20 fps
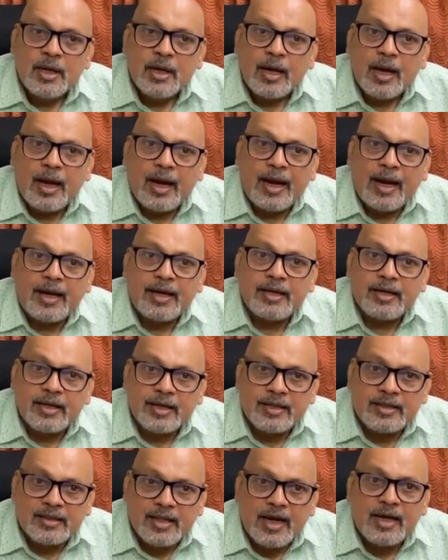and
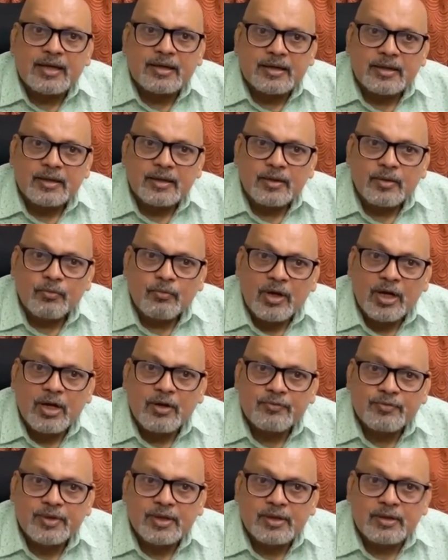in that one
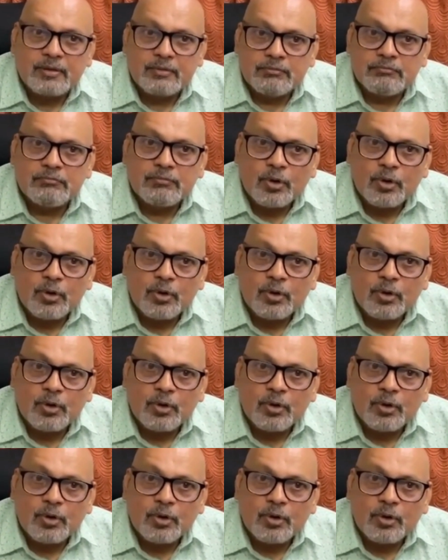of the